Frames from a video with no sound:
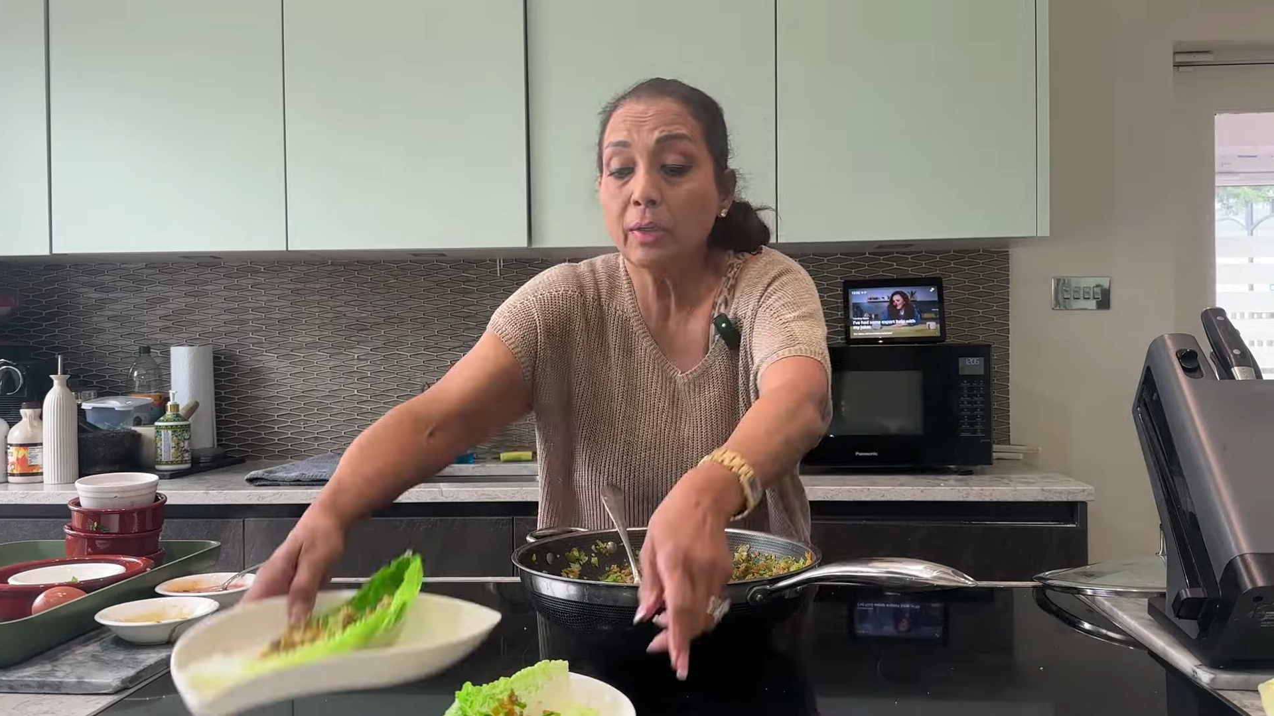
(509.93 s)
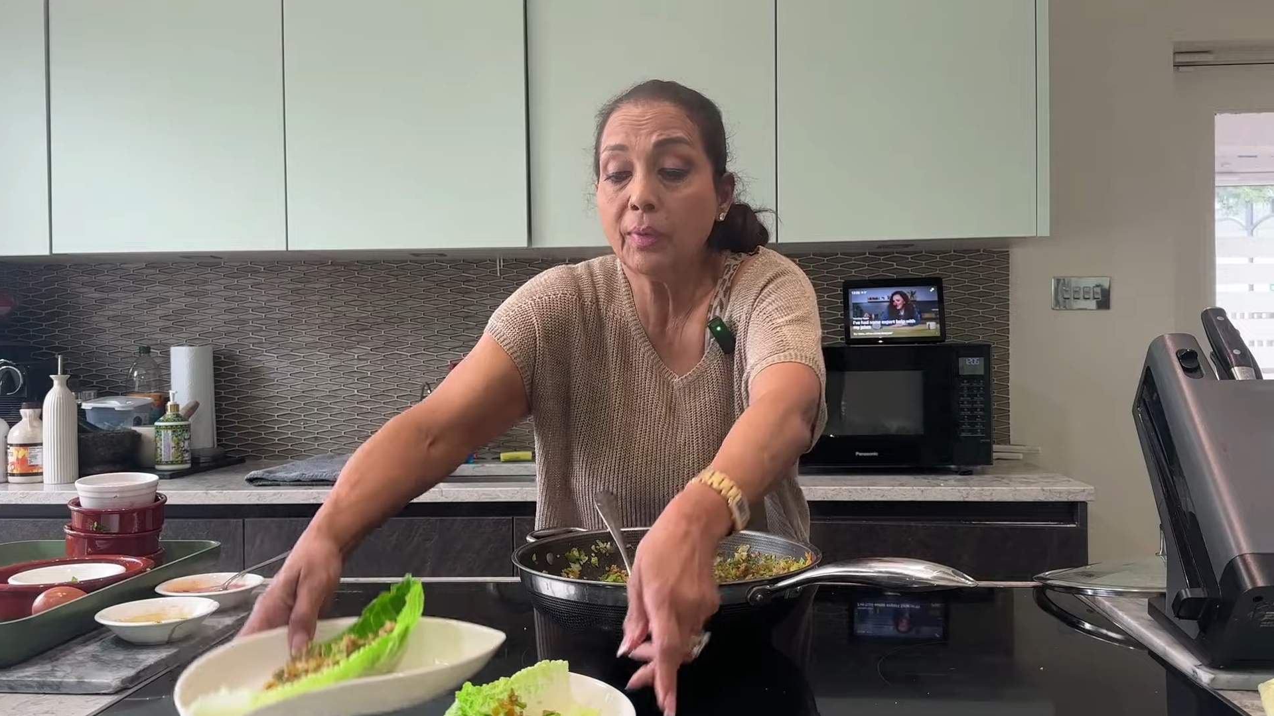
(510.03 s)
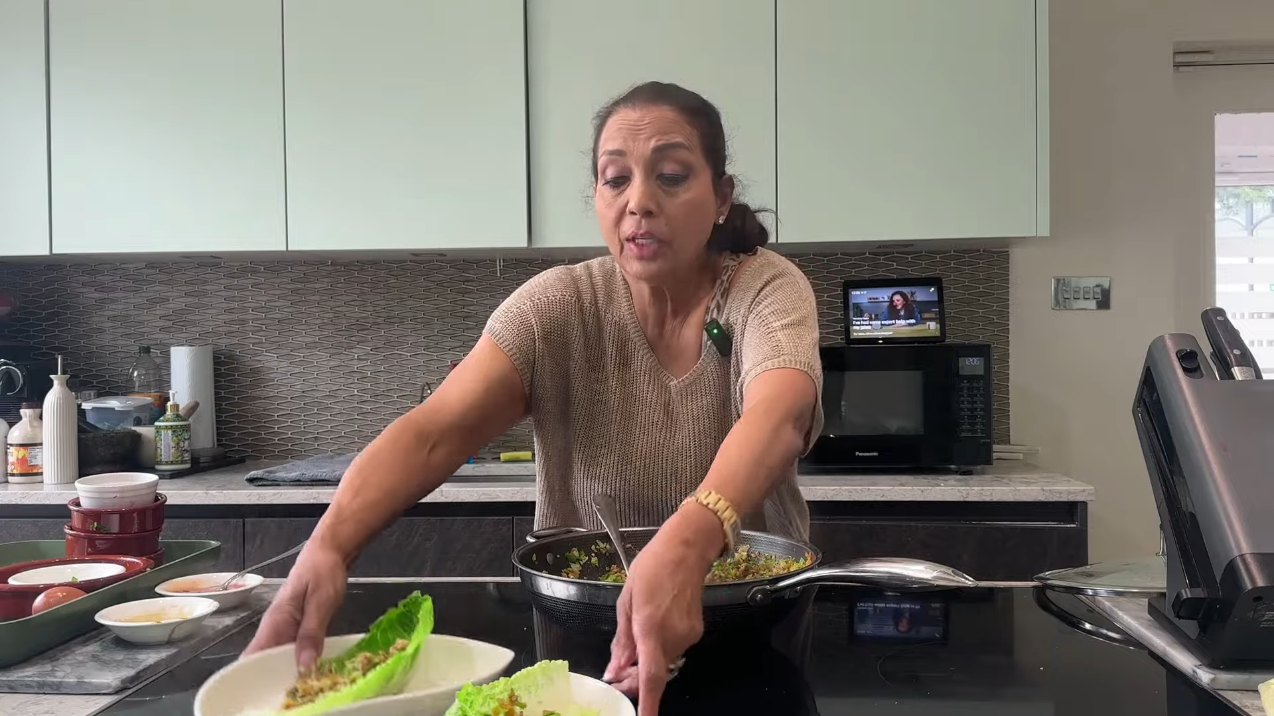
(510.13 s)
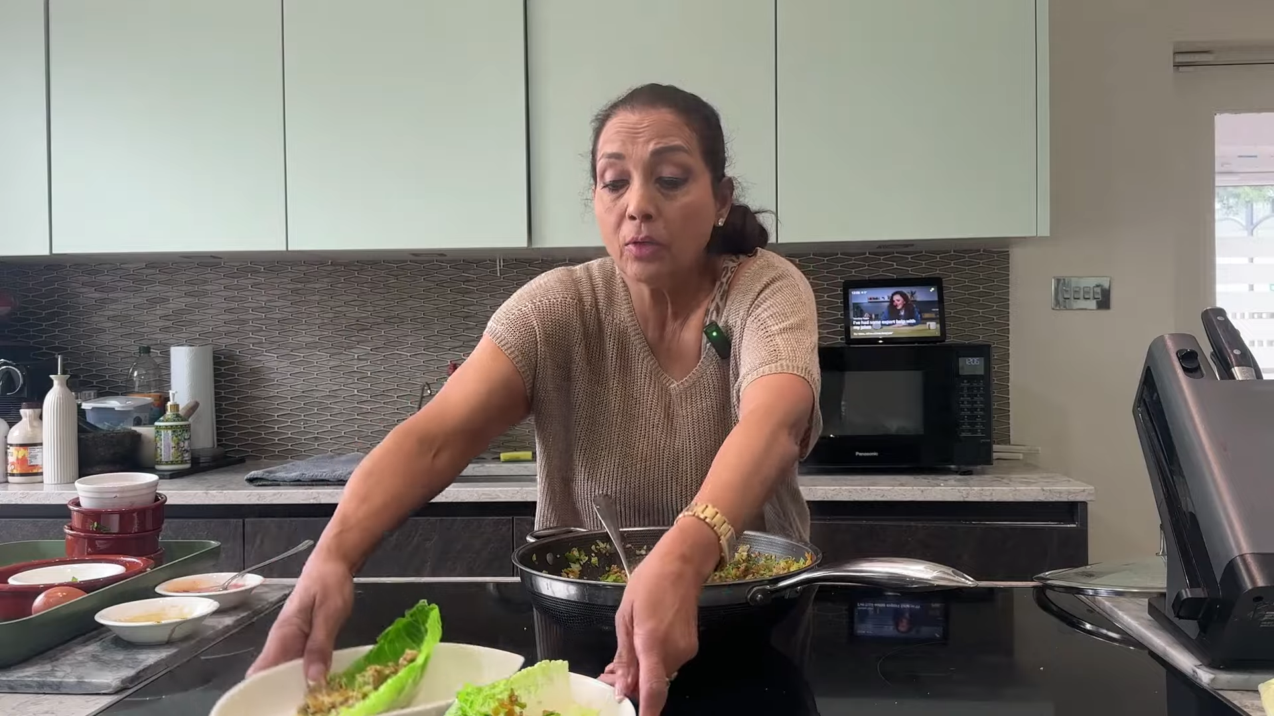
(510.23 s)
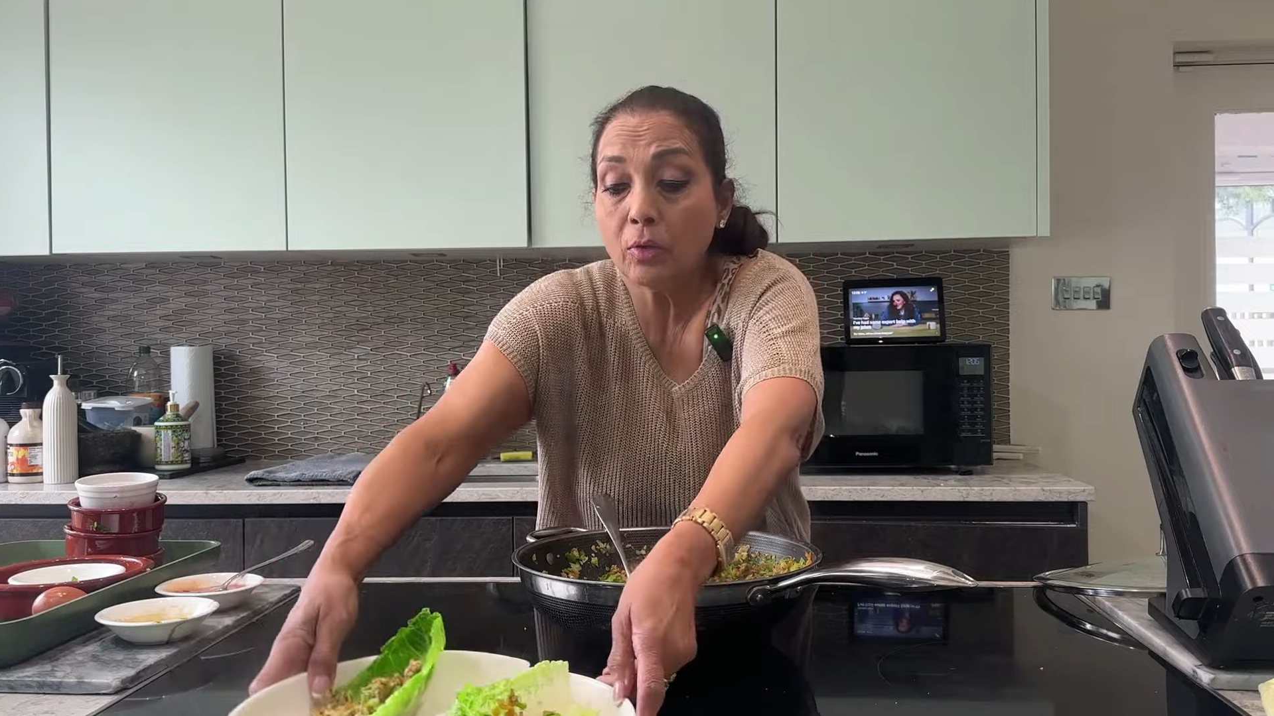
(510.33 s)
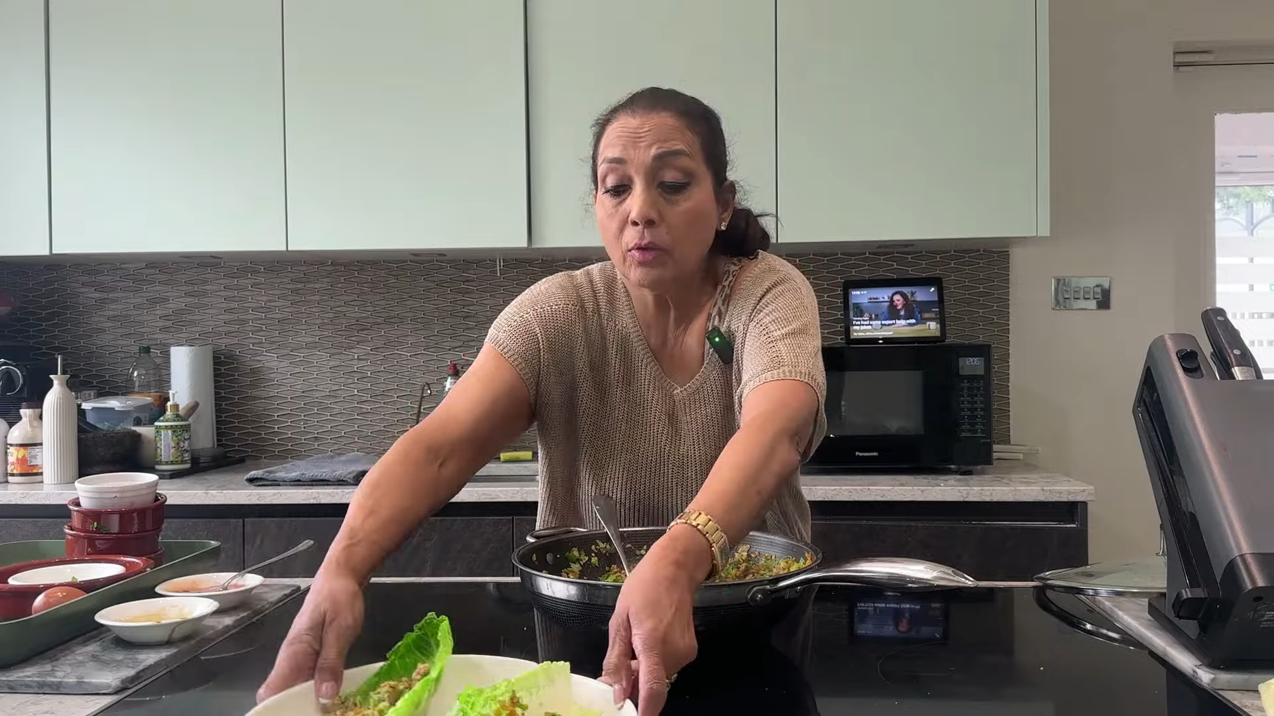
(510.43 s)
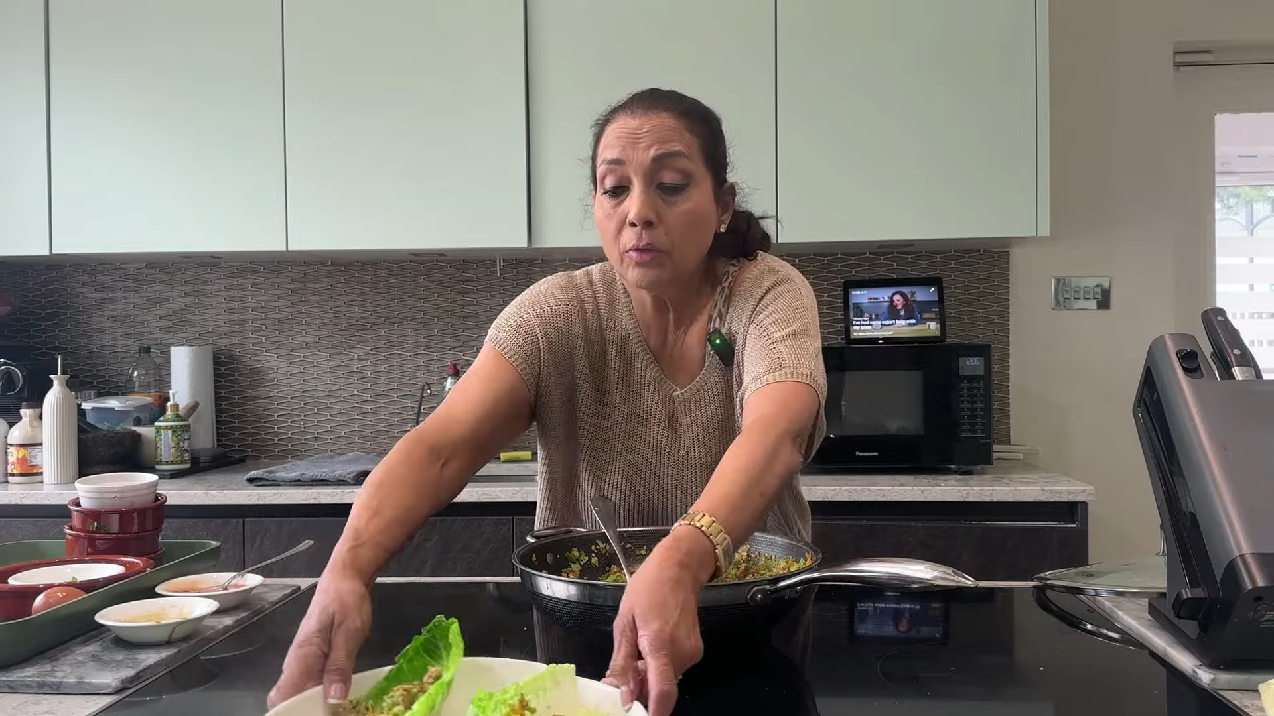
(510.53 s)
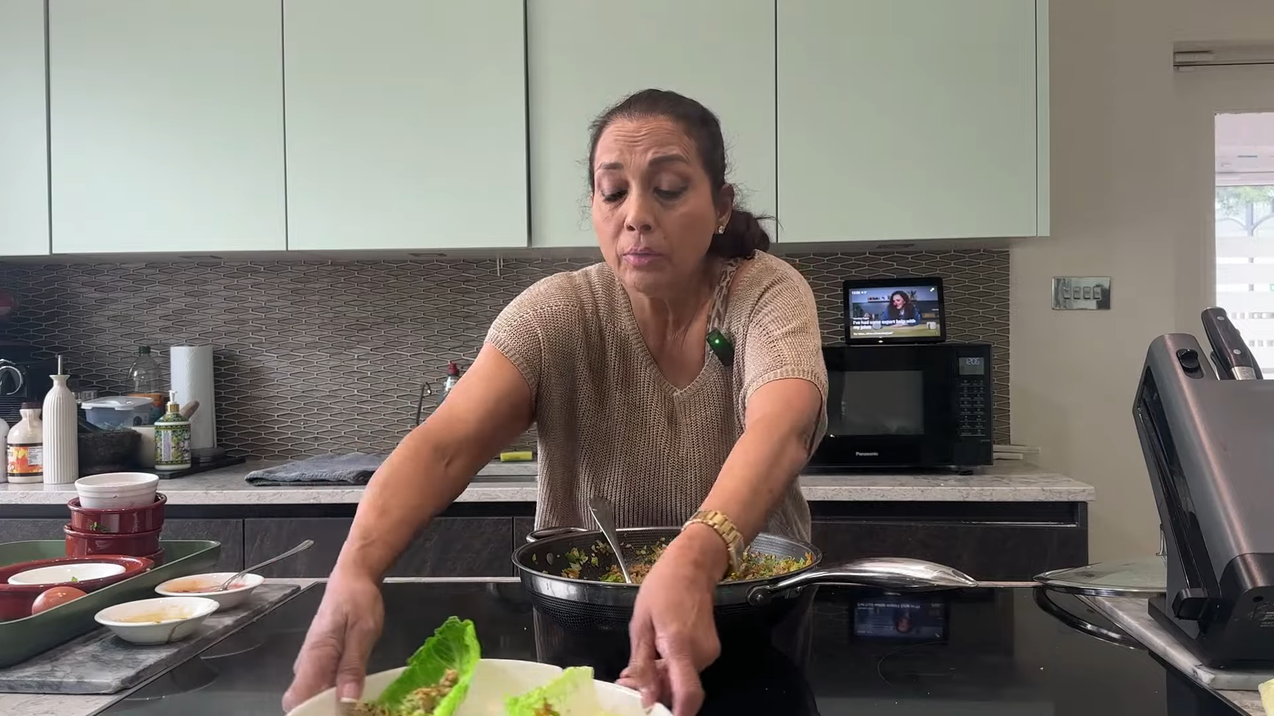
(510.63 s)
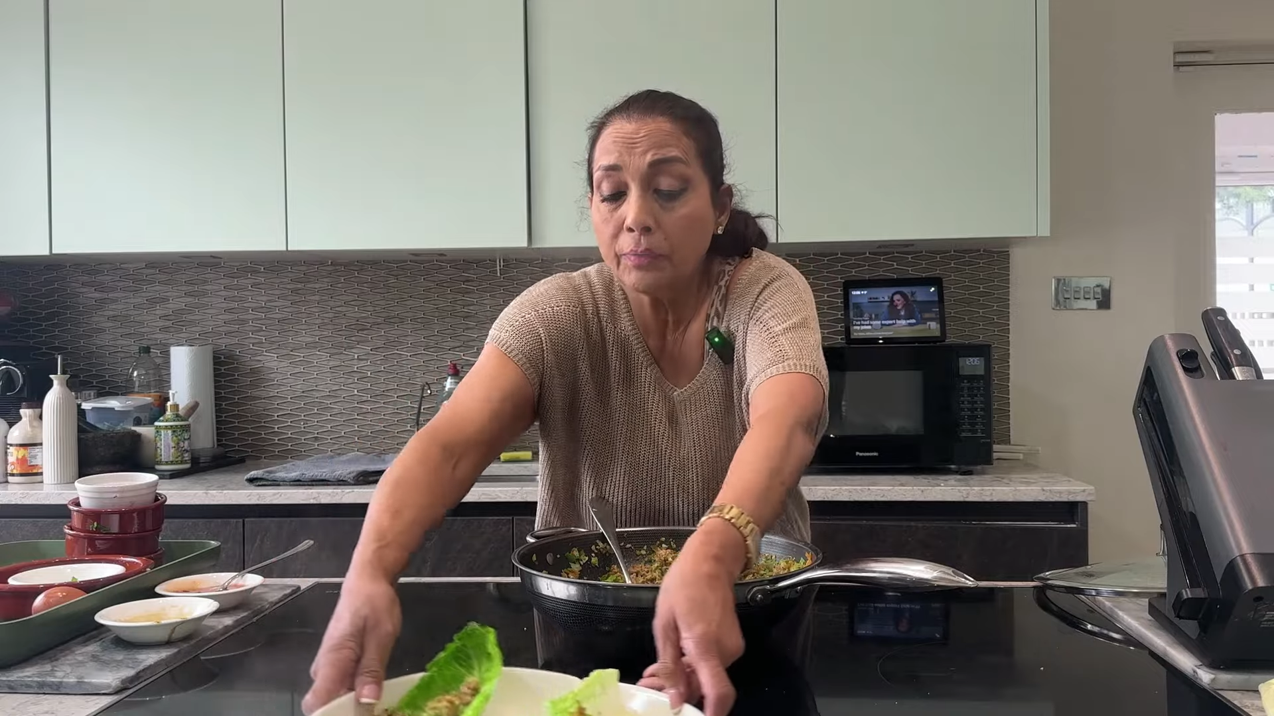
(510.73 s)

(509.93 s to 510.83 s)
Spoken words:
we go.